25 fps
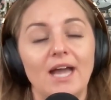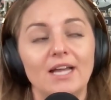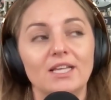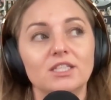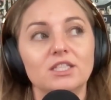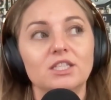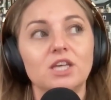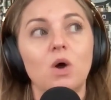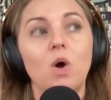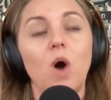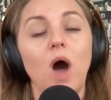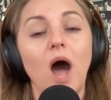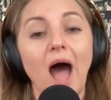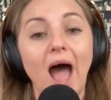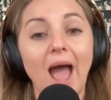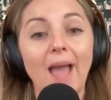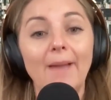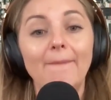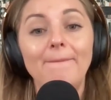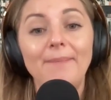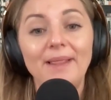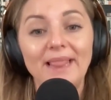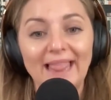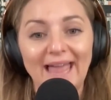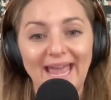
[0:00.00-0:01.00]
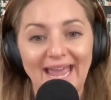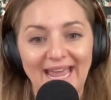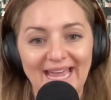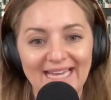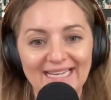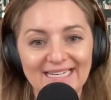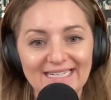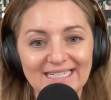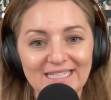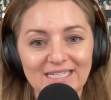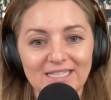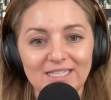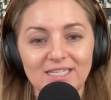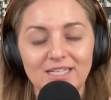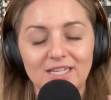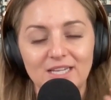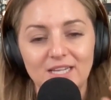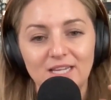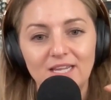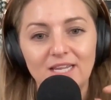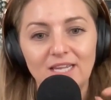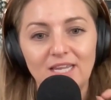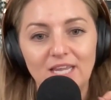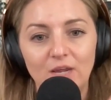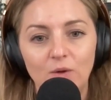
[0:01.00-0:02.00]
And so I planned,
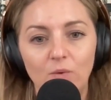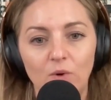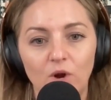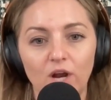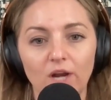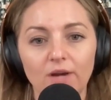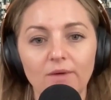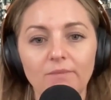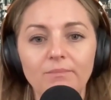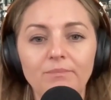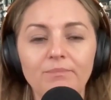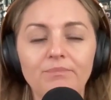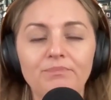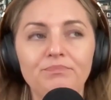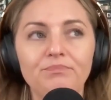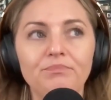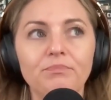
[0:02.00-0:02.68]
keyword,